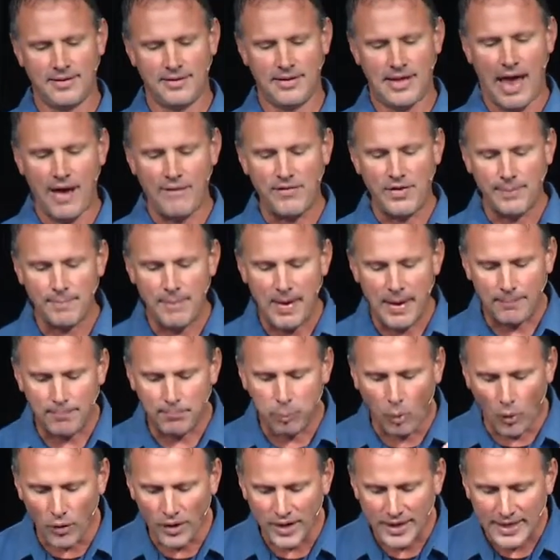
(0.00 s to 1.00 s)
Having been
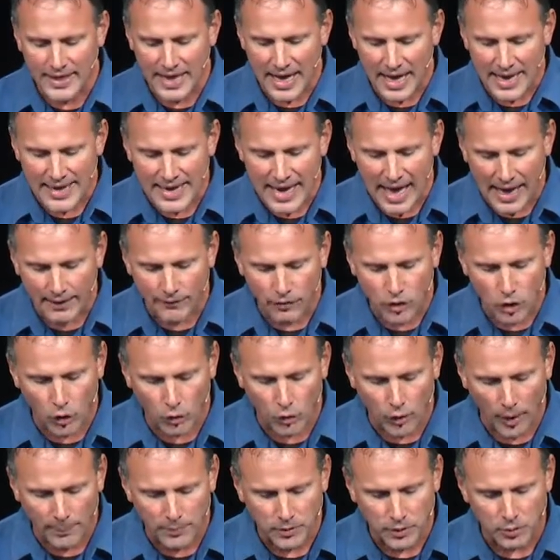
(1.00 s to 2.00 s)
born again, not of
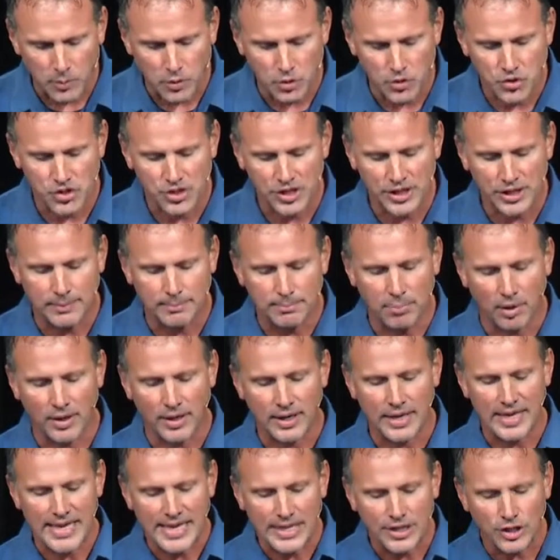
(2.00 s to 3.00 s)
corruptible seed,
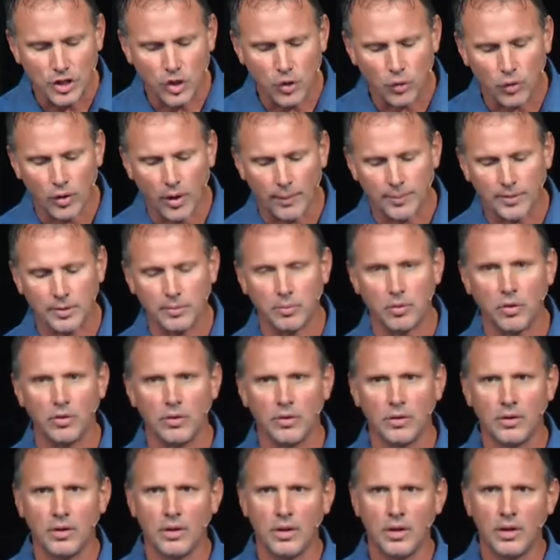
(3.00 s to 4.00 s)
but
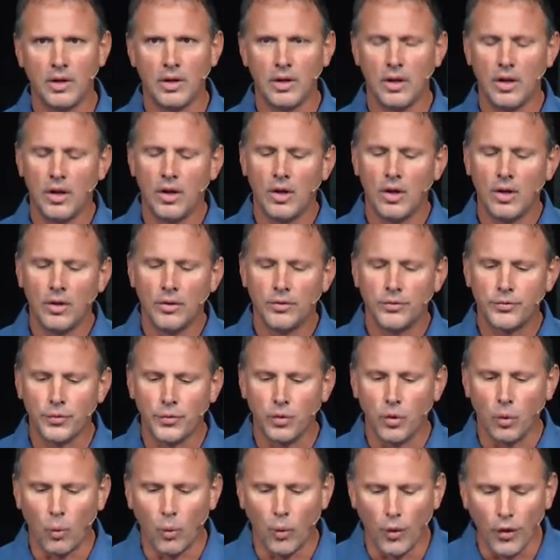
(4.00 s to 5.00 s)
incorruptible, through
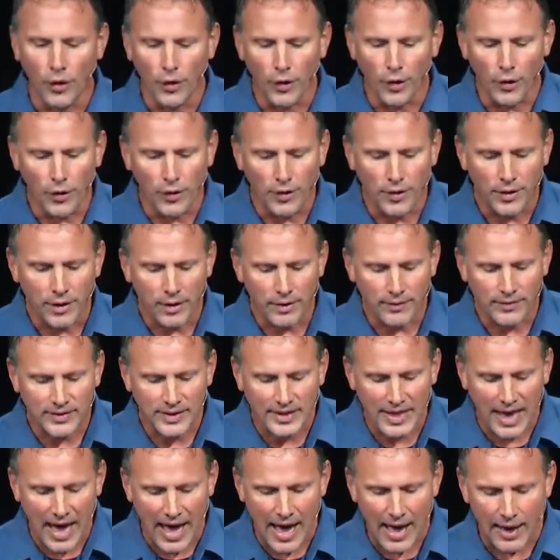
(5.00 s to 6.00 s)
the Word of
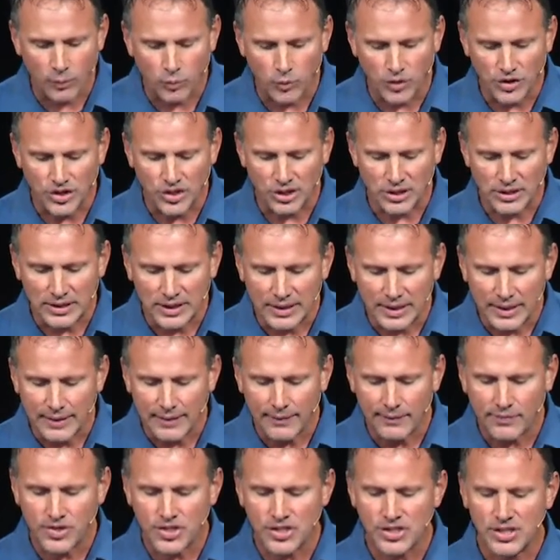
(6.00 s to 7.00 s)
God, which
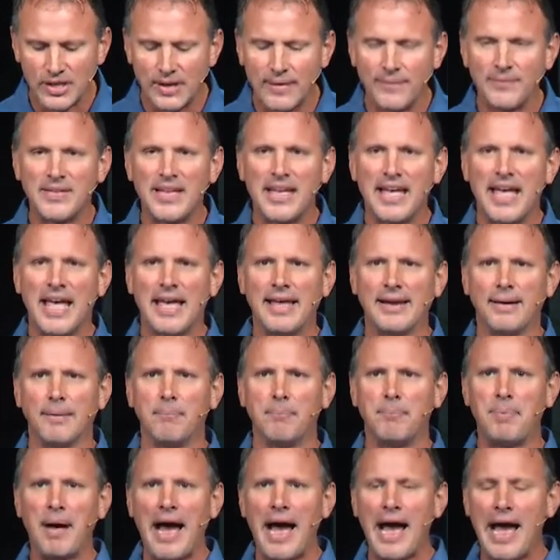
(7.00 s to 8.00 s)
lives and
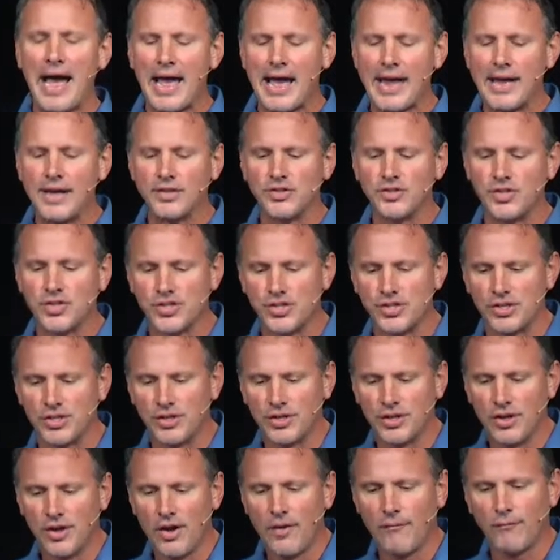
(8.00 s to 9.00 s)
abides
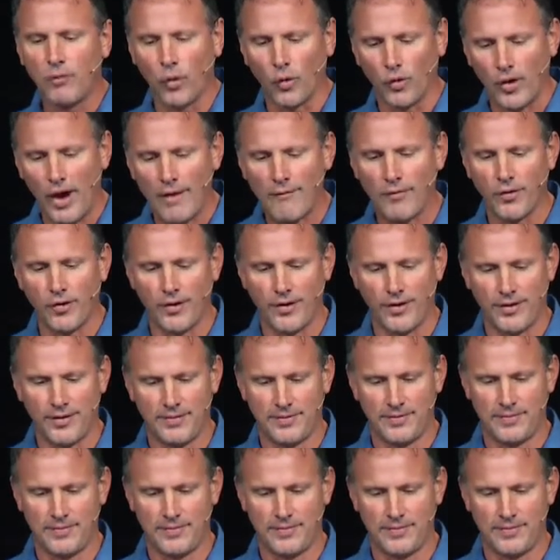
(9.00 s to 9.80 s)
forever.